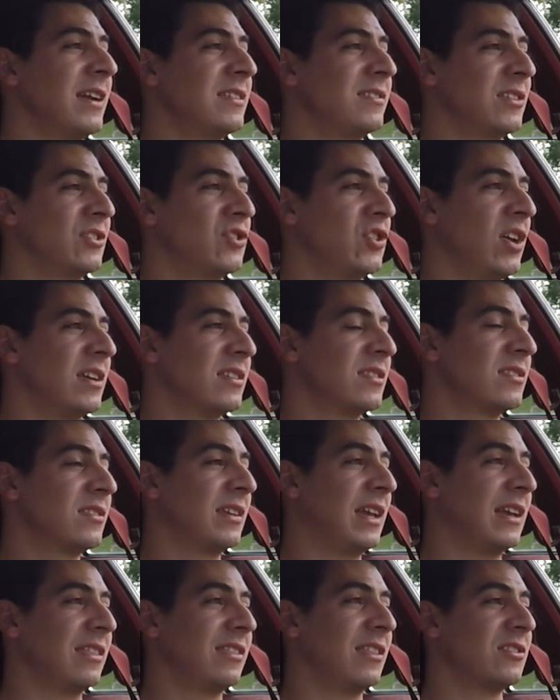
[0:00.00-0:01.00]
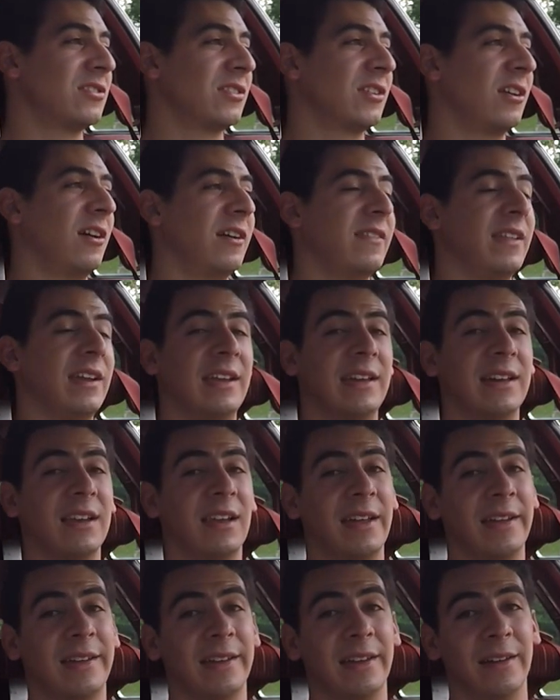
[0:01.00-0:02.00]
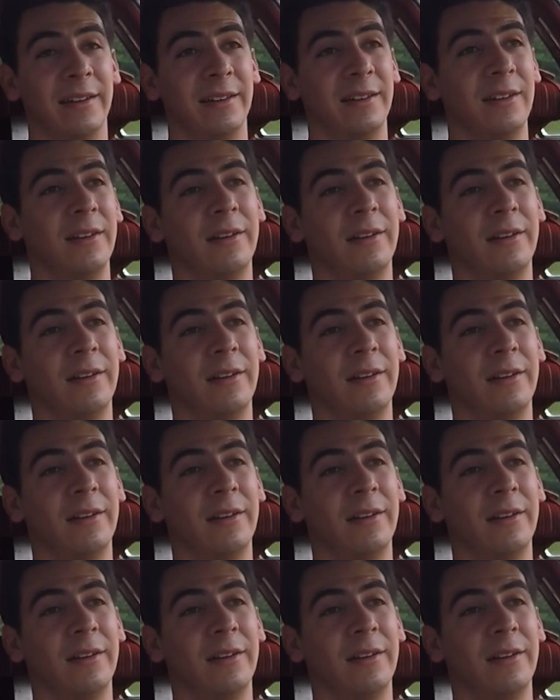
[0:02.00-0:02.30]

suggest get this car and then get like a